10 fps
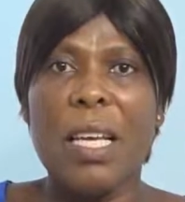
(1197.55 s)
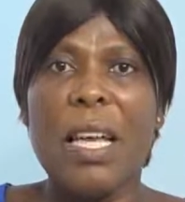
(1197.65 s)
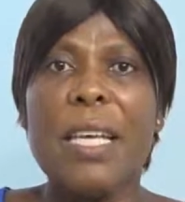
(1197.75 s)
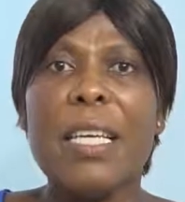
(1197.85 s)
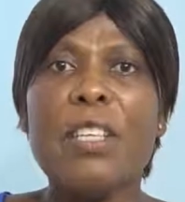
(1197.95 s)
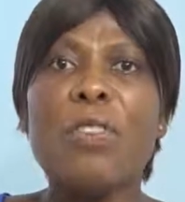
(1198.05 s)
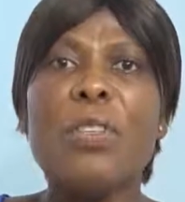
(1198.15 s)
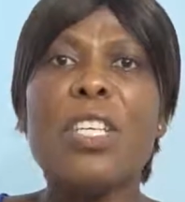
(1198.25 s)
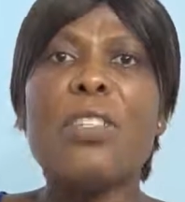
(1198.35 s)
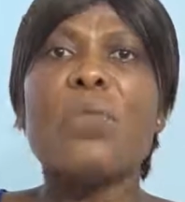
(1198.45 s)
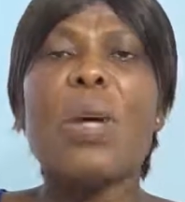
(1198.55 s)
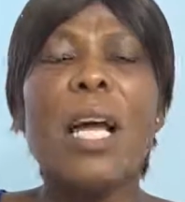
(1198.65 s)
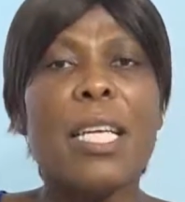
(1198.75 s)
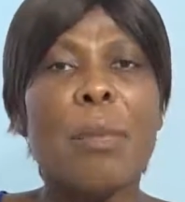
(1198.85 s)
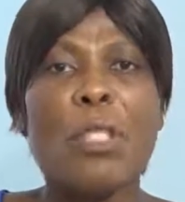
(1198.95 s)
And then you need to
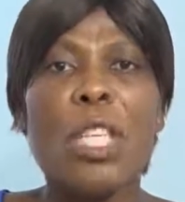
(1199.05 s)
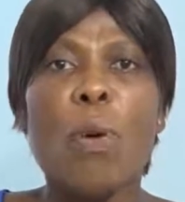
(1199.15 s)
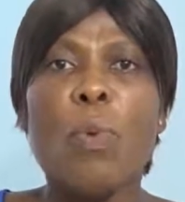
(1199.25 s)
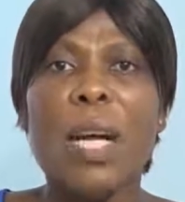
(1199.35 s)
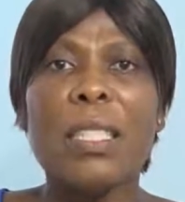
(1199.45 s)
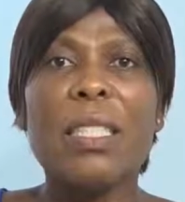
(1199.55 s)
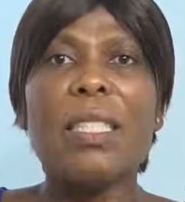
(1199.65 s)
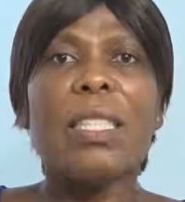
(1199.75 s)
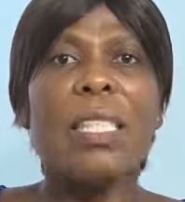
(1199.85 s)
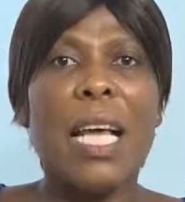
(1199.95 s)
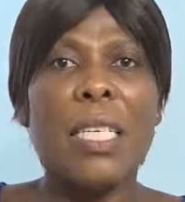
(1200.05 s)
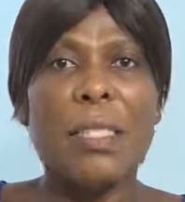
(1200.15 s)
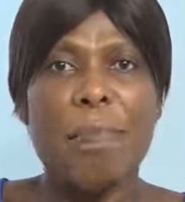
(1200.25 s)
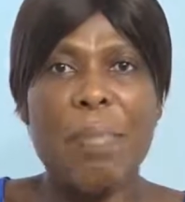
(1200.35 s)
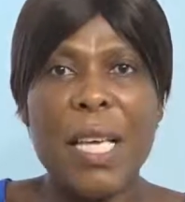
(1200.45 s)
adapt the one that
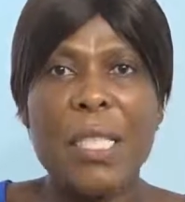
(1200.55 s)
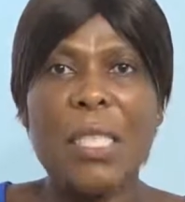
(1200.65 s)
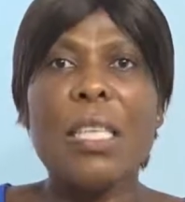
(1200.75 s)
best